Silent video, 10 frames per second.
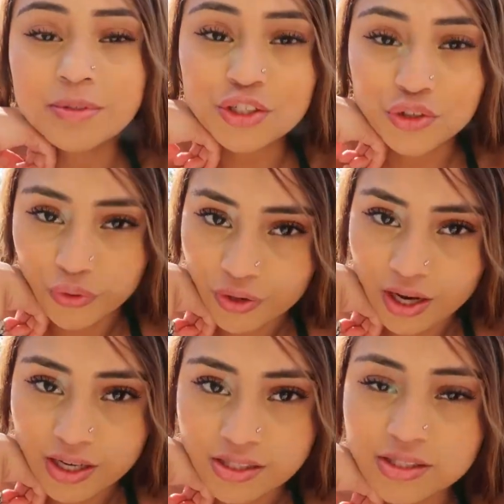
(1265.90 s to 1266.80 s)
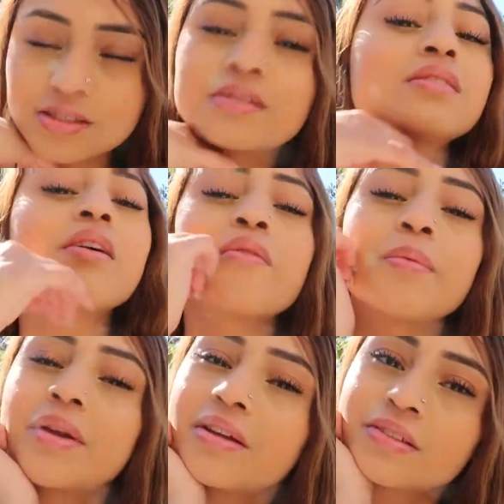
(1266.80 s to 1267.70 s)
me show you guys
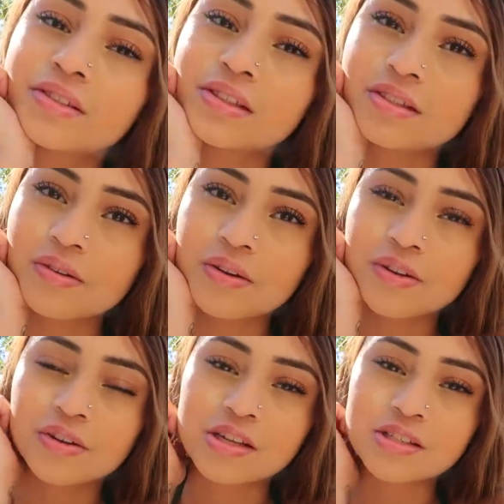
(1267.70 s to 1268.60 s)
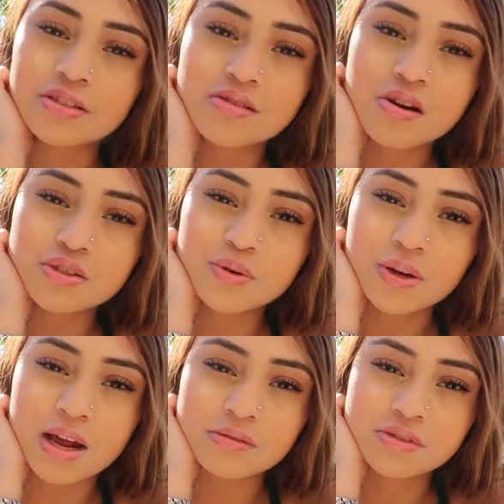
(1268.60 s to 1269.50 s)
everybody else that's around here, because there's also
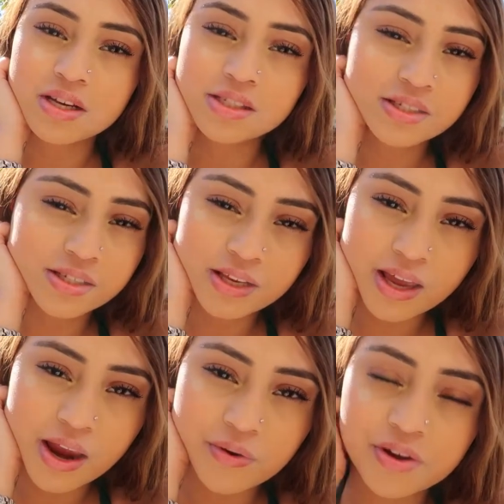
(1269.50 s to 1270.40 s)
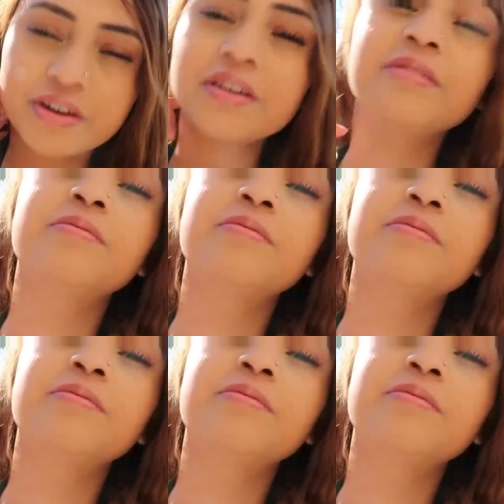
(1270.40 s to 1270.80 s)
an outside seating area.